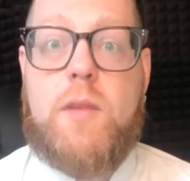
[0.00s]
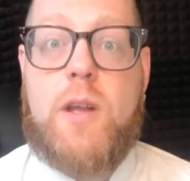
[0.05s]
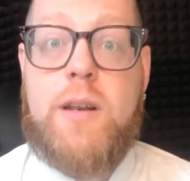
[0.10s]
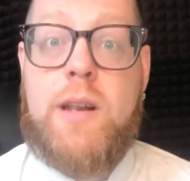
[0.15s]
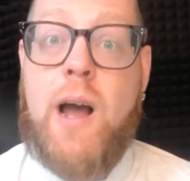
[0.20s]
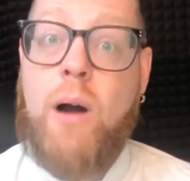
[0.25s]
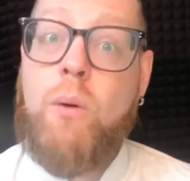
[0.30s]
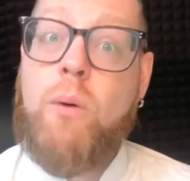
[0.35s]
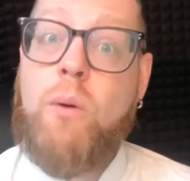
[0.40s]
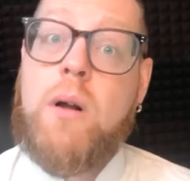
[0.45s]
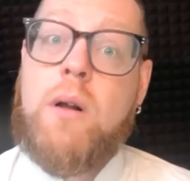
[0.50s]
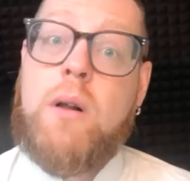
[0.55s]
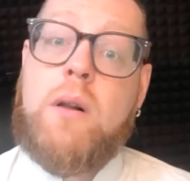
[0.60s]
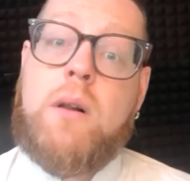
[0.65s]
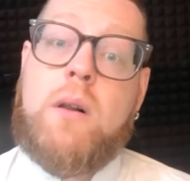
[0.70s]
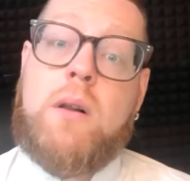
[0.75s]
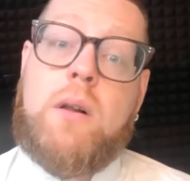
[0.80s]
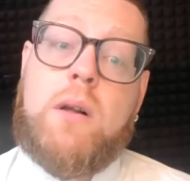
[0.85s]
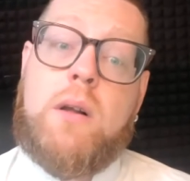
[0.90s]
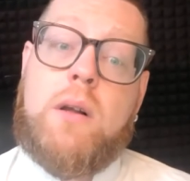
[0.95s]
Now,
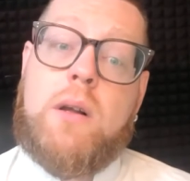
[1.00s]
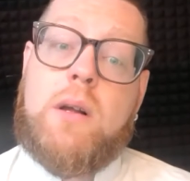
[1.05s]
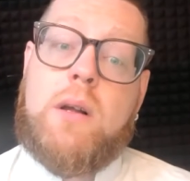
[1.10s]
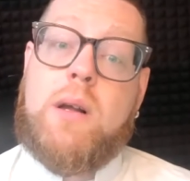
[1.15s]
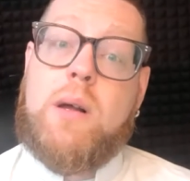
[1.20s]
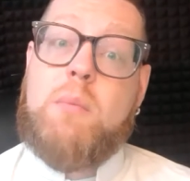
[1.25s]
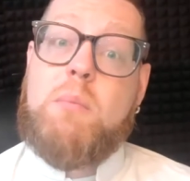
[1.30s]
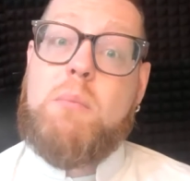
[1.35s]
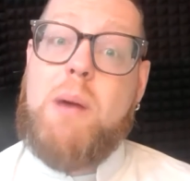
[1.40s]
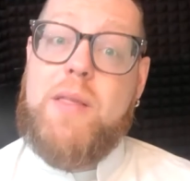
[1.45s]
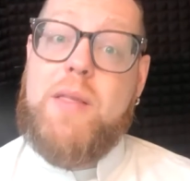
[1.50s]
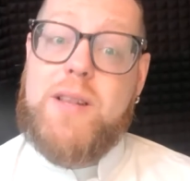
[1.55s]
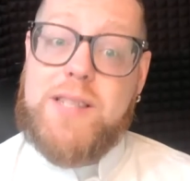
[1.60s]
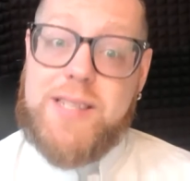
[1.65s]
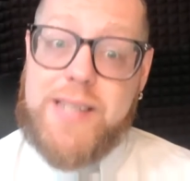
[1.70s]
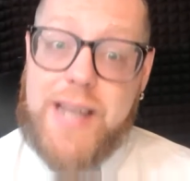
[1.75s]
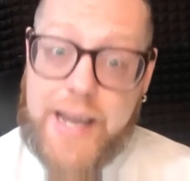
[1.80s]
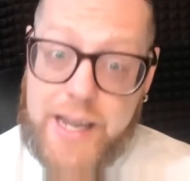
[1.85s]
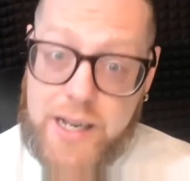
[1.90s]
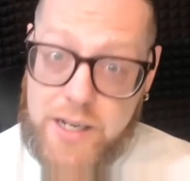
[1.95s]
by the
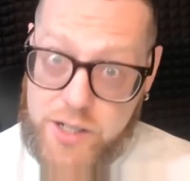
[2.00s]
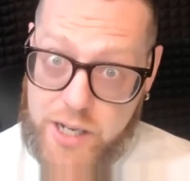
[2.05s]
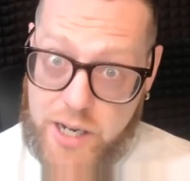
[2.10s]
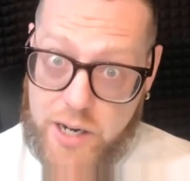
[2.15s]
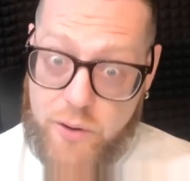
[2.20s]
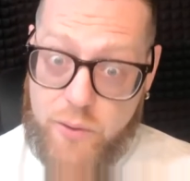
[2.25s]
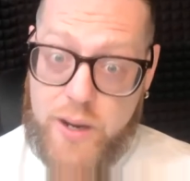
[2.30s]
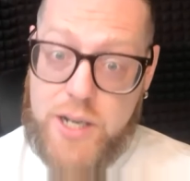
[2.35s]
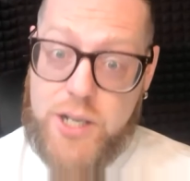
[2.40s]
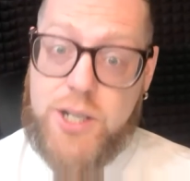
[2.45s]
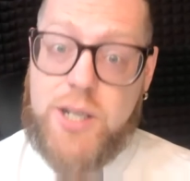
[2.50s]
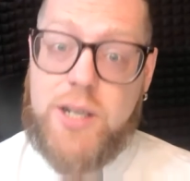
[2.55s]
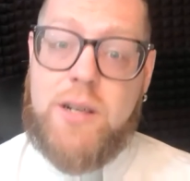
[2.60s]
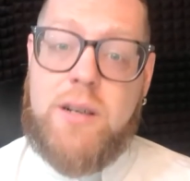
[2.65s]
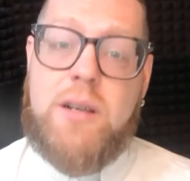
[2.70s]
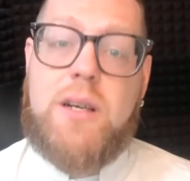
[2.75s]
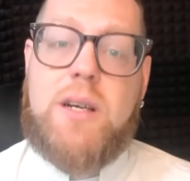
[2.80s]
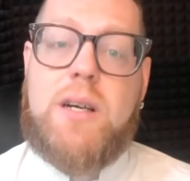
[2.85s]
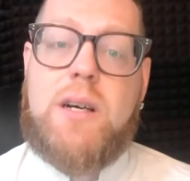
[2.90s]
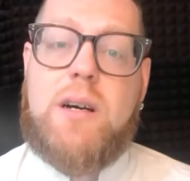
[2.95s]
second
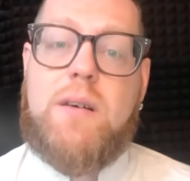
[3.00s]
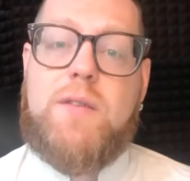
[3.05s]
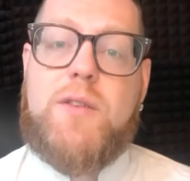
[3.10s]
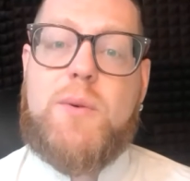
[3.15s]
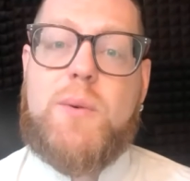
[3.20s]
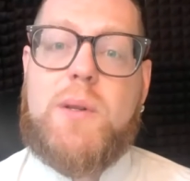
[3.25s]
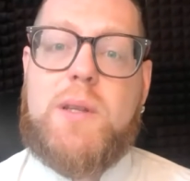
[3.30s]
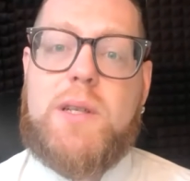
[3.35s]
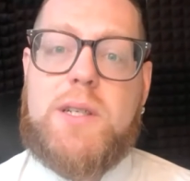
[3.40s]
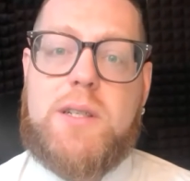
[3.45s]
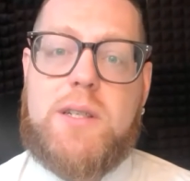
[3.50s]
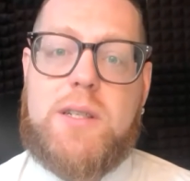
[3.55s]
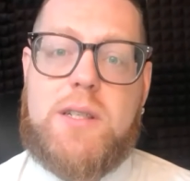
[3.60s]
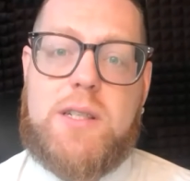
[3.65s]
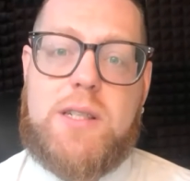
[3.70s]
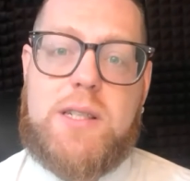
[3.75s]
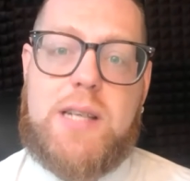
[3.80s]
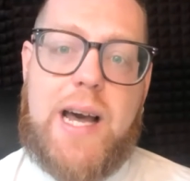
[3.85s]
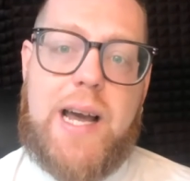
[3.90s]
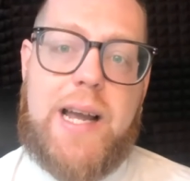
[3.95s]
generation of the religious
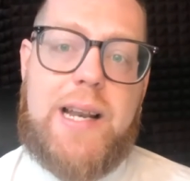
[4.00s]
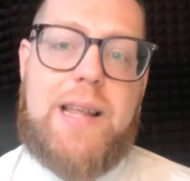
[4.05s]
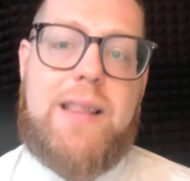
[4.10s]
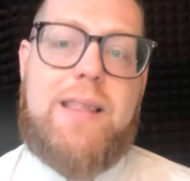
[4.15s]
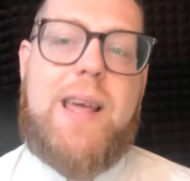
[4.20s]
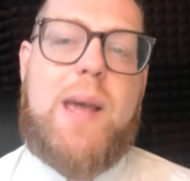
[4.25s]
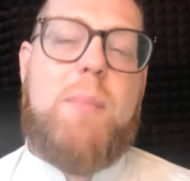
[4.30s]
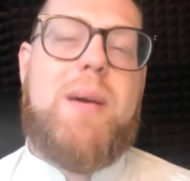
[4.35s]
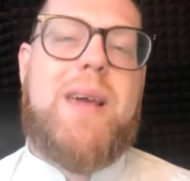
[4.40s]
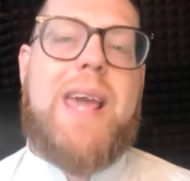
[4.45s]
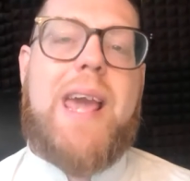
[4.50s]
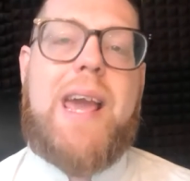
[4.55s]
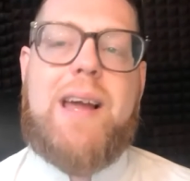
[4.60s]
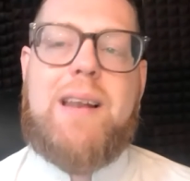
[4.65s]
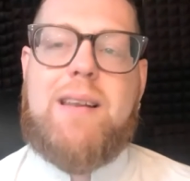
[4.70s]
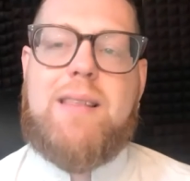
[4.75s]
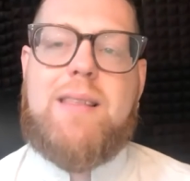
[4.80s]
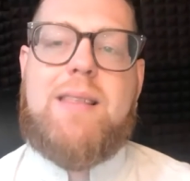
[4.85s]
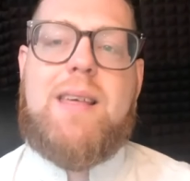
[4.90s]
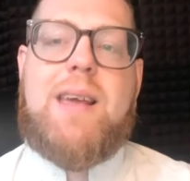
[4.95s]
society, they began
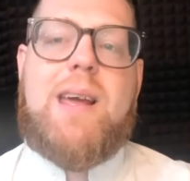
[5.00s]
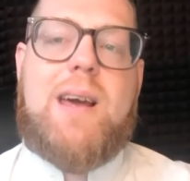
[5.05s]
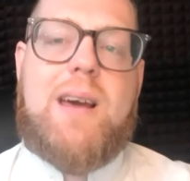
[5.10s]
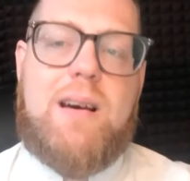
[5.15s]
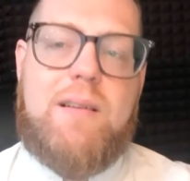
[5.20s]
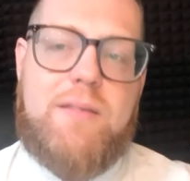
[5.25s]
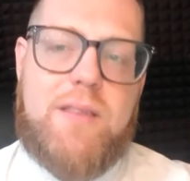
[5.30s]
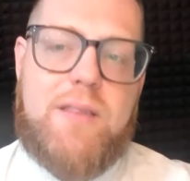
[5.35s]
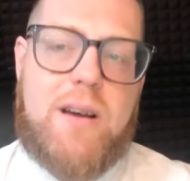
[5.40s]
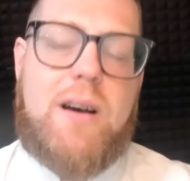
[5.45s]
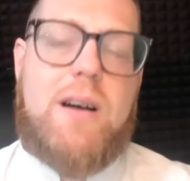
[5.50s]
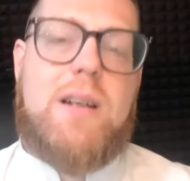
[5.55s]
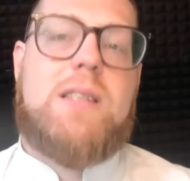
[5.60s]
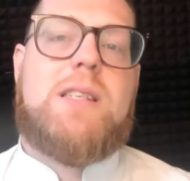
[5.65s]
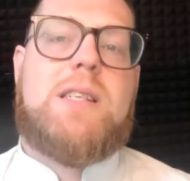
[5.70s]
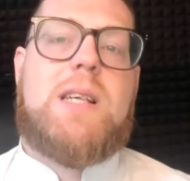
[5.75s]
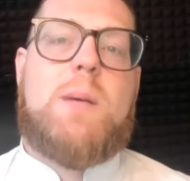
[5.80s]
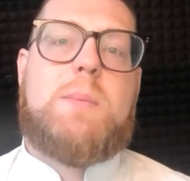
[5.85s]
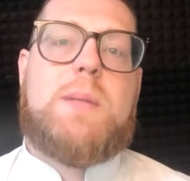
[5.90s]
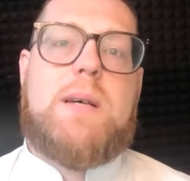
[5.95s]
to think of the
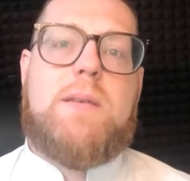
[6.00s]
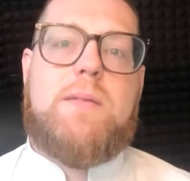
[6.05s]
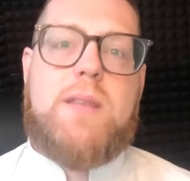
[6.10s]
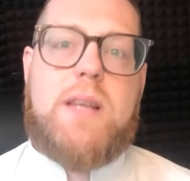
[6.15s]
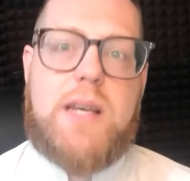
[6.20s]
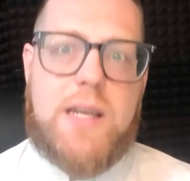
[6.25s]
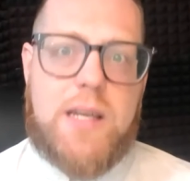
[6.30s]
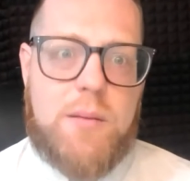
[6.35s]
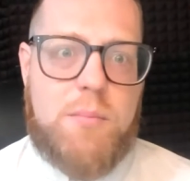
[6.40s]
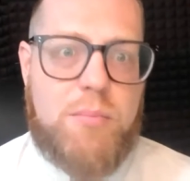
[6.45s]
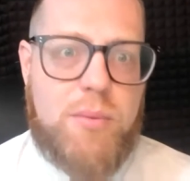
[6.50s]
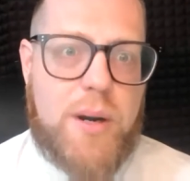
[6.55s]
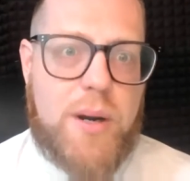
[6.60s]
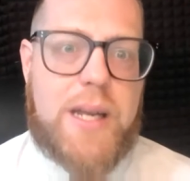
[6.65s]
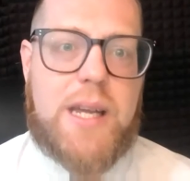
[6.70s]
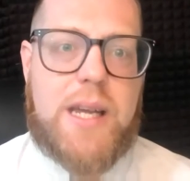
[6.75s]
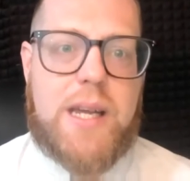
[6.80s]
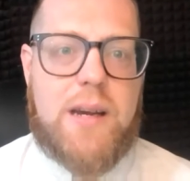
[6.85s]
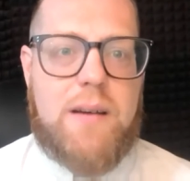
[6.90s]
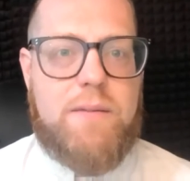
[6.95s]
concept of the
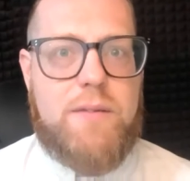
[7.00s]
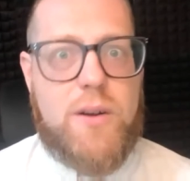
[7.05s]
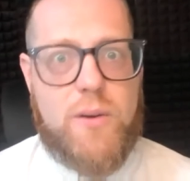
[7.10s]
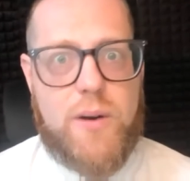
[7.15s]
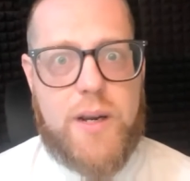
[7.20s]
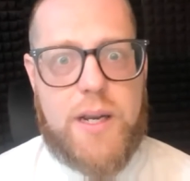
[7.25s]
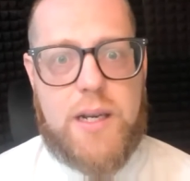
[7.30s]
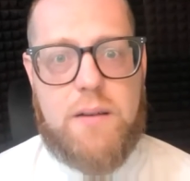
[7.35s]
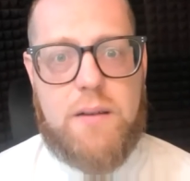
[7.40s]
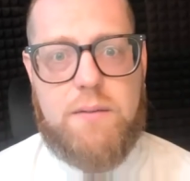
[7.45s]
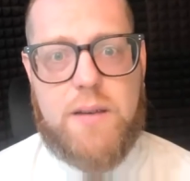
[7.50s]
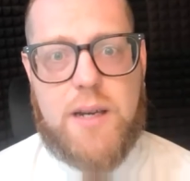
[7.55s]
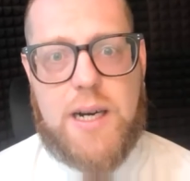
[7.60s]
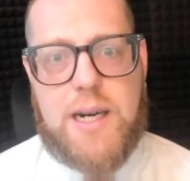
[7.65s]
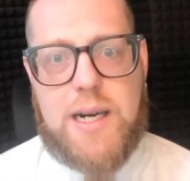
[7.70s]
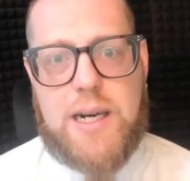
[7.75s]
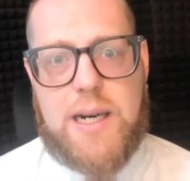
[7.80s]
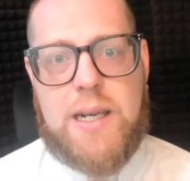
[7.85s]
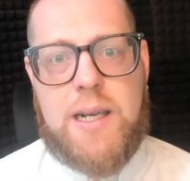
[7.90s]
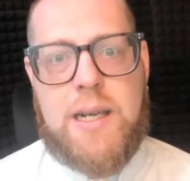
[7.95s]
inbreaking of the reign of
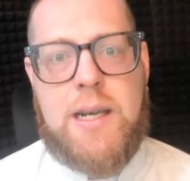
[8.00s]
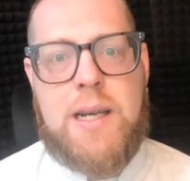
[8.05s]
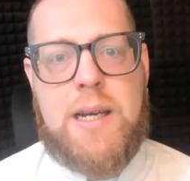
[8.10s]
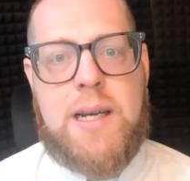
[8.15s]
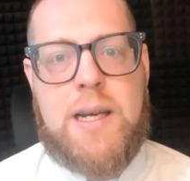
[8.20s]
God